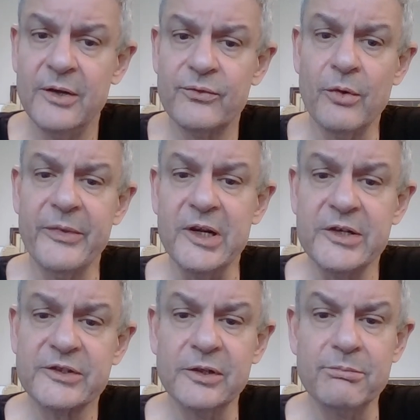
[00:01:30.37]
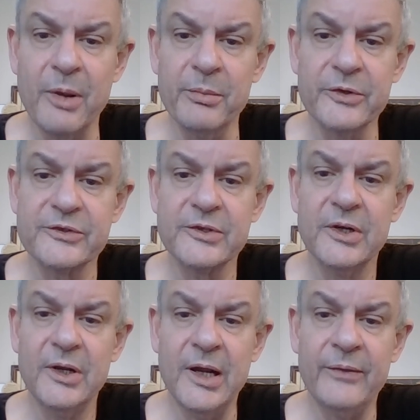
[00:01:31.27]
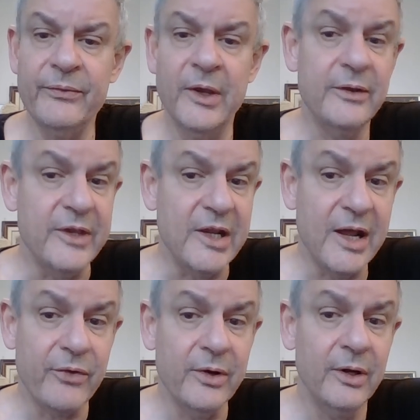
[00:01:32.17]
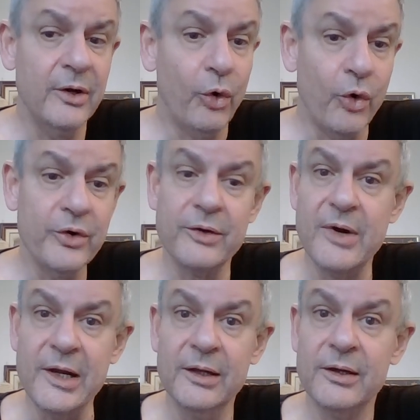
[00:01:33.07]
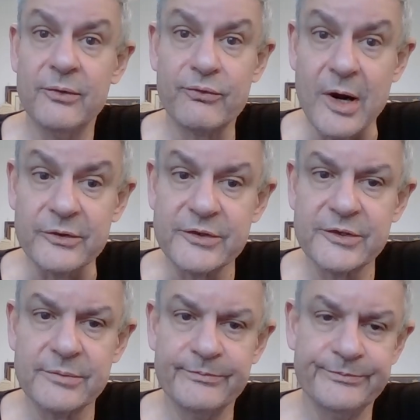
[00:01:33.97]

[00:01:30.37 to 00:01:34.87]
from the Eastern members and the ever ornery France.